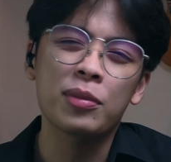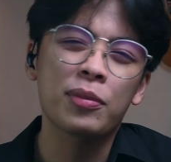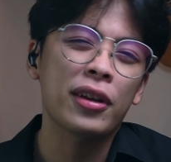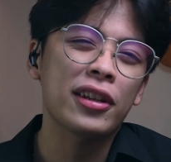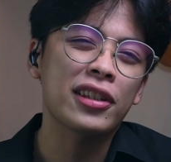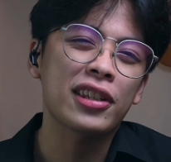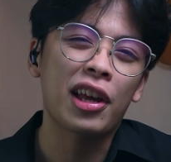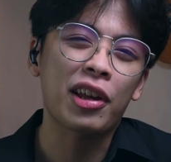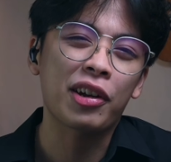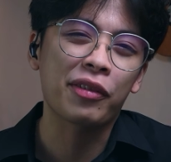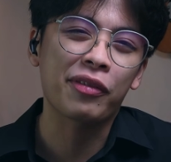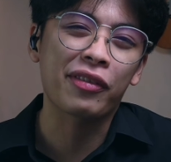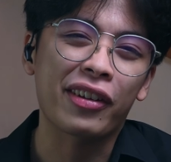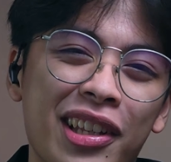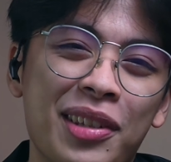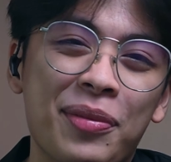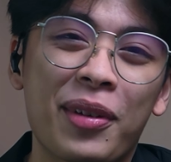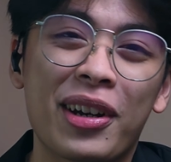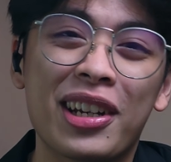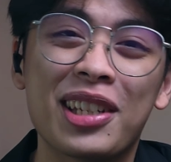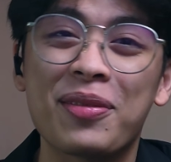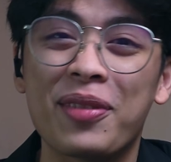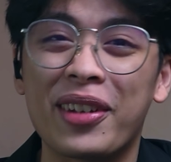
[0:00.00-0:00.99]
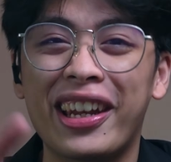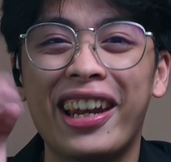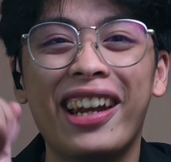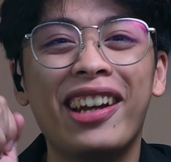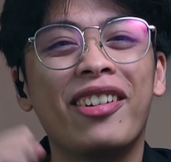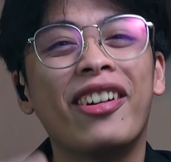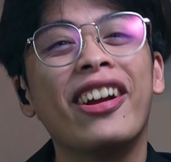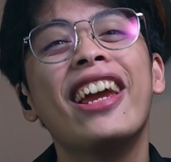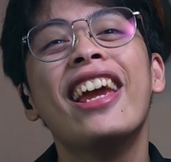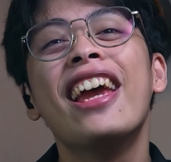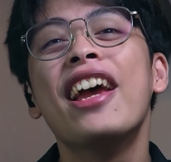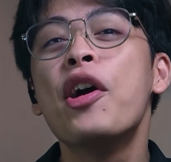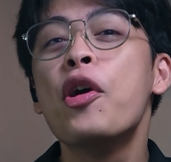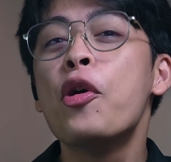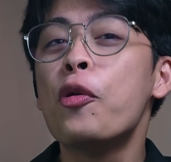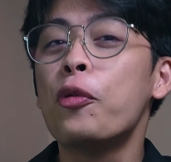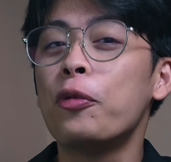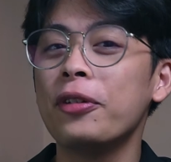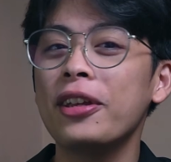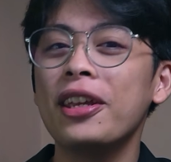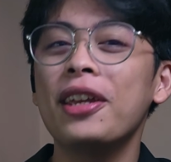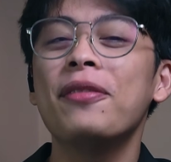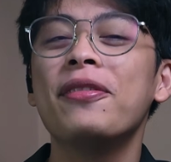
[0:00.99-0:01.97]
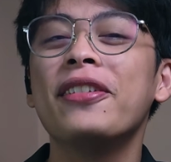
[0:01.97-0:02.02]
is based out of experience, but anyway,
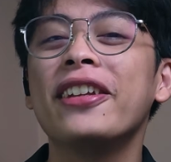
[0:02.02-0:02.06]
we